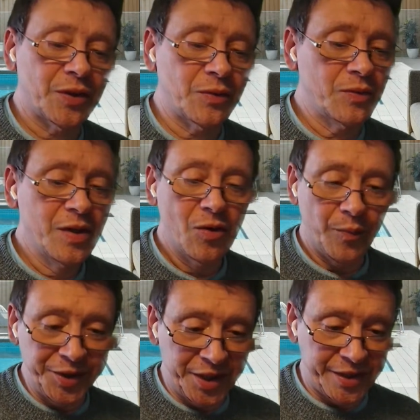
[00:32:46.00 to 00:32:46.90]
So
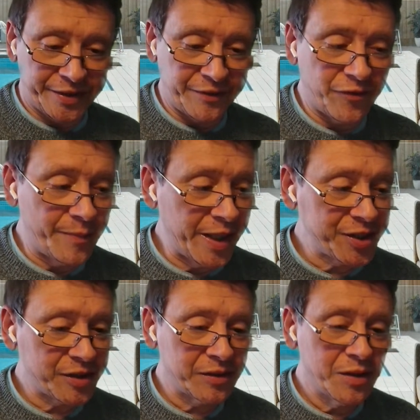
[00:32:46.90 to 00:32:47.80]
we need this
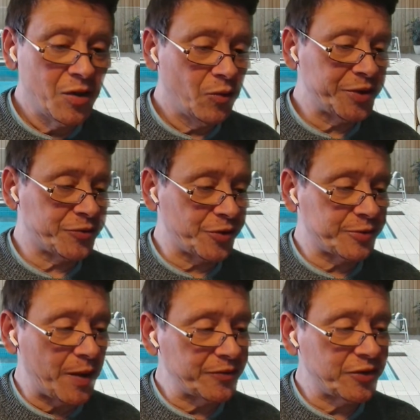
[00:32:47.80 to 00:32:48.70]
information, who is
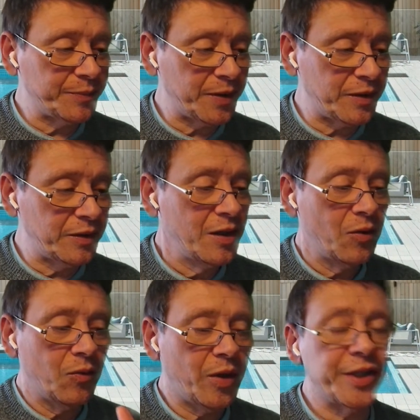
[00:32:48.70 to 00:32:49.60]
responsible,
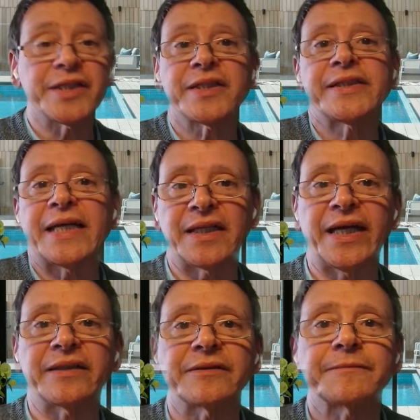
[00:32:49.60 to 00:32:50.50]
what is the
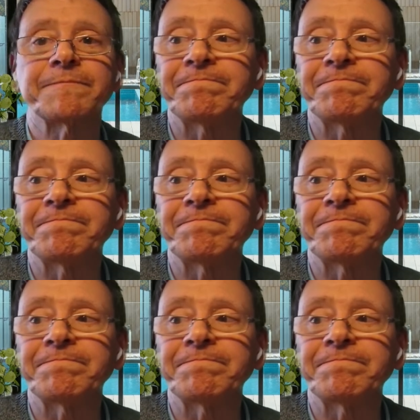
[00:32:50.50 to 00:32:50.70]
deadline?